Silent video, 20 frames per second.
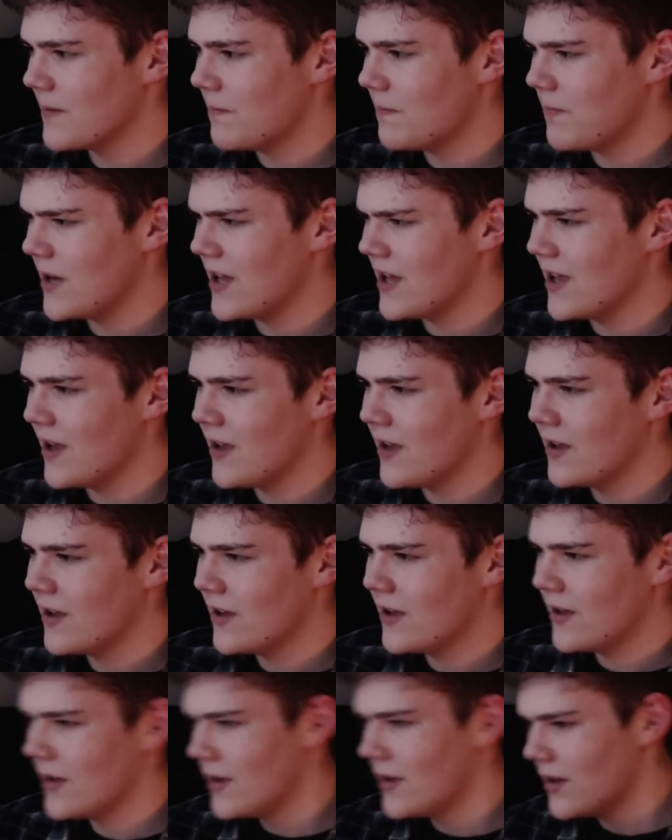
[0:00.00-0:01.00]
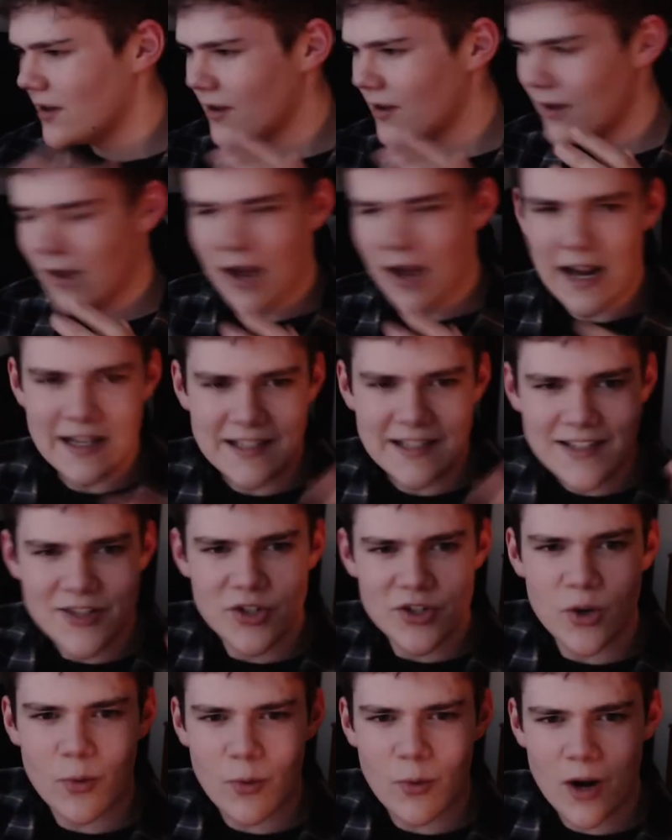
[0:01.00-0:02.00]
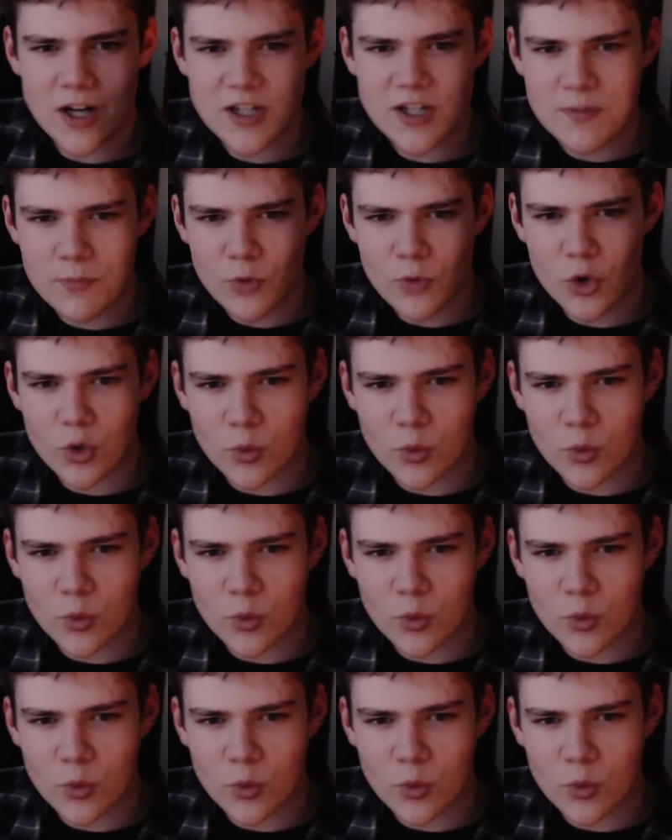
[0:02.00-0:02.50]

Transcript: But I need to watch more